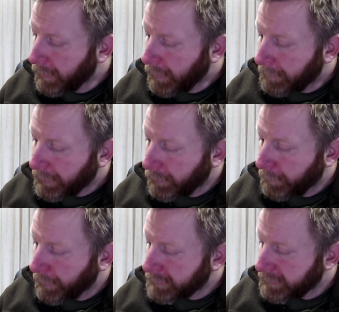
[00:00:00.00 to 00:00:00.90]
But no
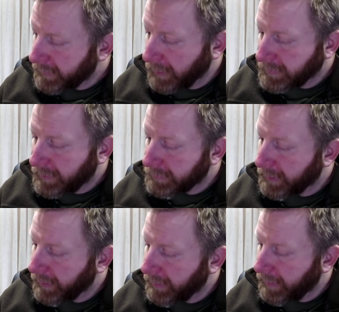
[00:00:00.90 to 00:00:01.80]
person constitutionally
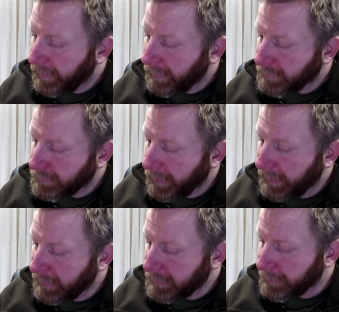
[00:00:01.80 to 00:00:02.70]

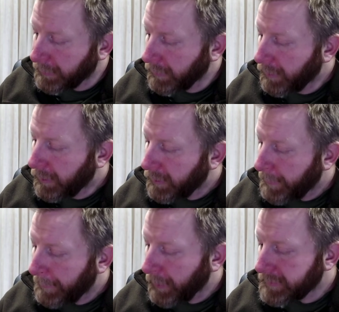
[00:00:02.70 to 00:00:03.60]
ineligible to be
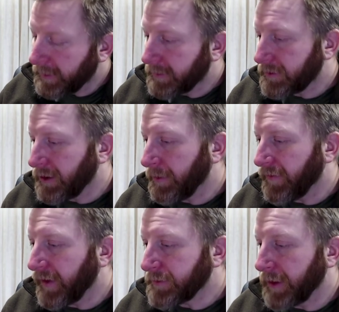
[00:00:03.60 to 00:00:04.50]
President shall be
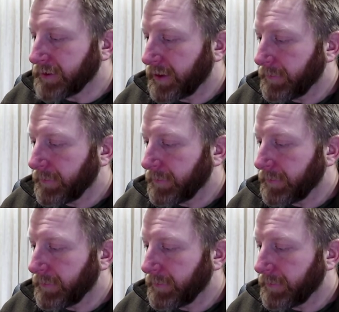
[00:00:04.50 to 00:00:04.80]
Vice President.